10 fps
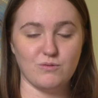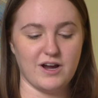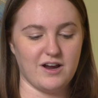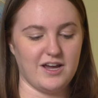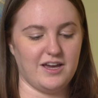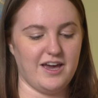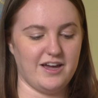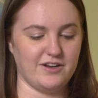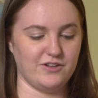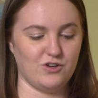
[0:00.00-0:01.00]
wearing
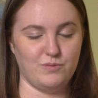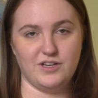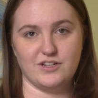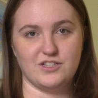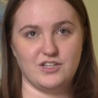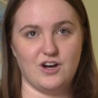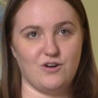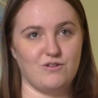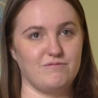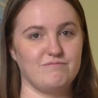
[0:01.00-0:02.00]
and you'll be good to
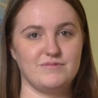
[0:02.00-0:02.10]
go.